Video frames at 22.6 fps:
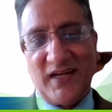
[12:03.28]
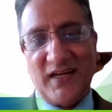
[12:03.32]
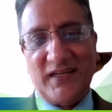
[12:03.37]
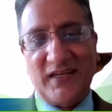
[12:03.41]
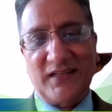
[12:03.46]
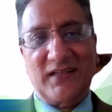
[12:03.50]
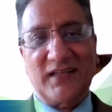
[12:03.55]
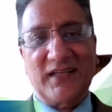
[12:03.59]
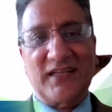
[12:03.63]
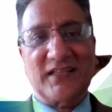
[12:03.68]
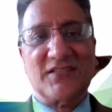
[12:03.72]

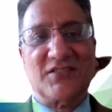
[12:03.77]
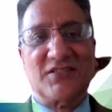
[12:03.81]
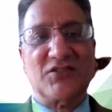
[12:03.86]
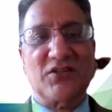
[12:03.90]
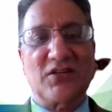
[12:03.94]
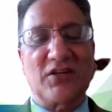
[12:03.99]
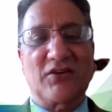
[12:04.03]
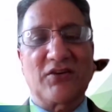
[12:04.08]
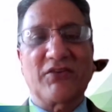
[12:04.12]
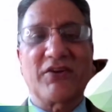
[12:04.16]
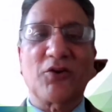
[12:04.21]
let's
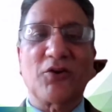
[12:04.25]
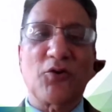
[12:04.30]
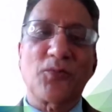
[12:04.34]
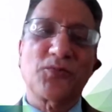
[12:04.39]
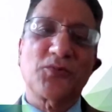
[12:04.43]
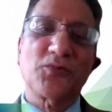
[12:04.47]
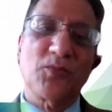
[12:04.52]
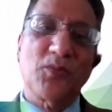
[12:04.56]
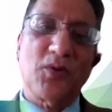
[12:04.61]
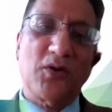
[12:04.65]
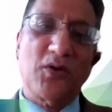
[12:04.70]
regroup
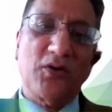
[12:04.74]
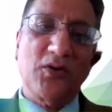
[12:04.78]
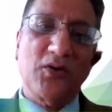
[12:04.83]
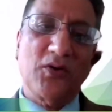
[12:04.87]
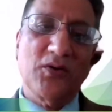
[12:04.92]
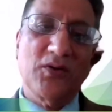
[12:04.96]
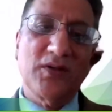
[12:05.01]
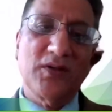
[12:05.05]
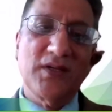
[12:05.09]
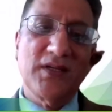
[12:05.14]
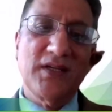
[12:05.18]
tomorrow
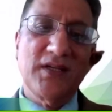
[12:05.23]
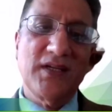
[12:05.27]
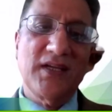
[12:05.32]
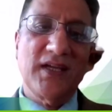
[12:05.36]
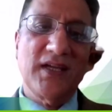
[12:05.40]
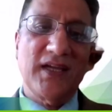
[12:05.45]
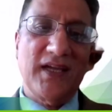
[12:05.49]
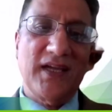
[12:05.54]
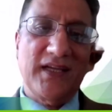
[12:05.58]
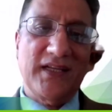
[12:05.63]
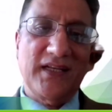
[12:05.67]

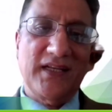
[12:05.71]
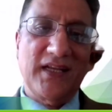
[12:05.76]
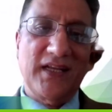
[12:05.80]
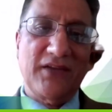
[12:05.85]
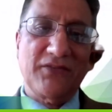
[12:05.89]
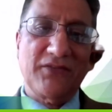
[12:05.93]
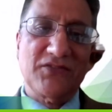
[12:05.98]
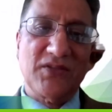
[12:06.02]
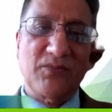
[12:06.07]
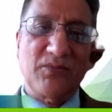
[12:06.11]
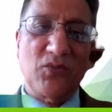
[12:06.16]
and
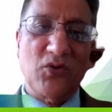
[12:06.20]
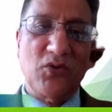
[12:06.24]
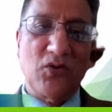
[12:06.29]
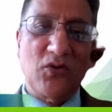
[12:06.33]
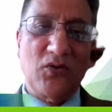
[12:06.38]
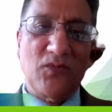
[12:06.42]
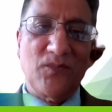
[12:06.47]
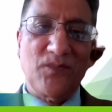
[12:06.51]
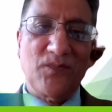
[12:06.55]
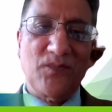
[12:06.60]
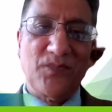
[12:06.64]
have some
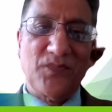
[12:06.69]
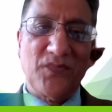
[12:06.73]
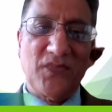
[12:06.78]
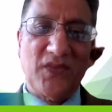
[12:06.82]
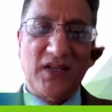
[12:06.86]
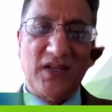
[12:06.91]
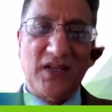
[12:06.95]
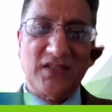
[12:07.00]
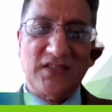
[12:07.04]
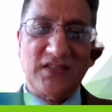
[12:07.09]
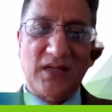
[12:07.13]
more
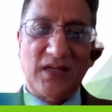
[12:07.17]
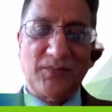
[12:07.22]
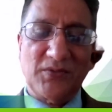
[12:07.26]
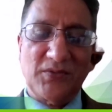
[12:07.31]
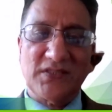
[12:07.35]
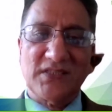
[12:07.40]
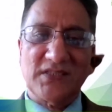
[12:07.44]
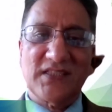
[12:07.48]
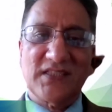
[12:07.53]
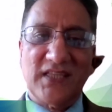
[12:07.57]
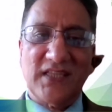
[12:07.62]

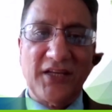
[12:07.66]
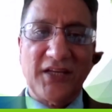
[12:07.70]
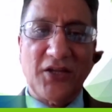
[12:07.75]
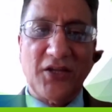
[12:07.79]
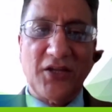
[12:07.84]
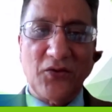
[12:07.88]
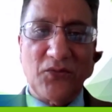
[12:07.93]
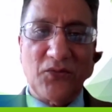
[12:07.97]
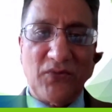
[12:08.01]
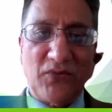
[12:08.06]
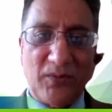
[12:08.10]
examples. Thank
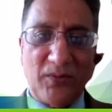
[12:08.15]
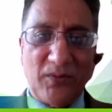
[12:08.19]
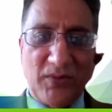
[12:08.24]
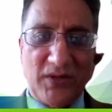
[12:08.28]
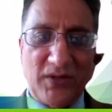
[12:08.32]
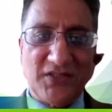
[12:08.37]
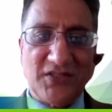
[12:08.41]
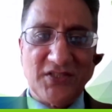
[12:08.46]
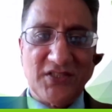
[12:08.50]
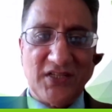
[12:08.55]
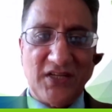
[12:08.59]
you very
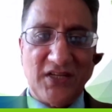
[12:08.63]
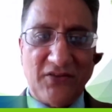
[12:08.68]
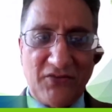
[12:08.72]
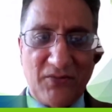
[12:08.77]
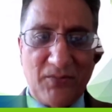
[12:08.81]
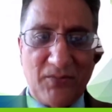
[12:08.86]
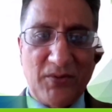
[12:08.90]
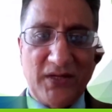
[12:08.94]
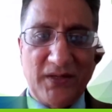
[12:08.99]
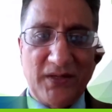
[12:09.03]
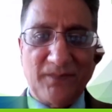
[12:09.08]
much,
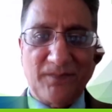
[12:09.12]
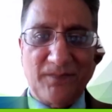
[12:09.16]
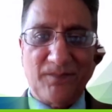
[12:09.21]
everybody.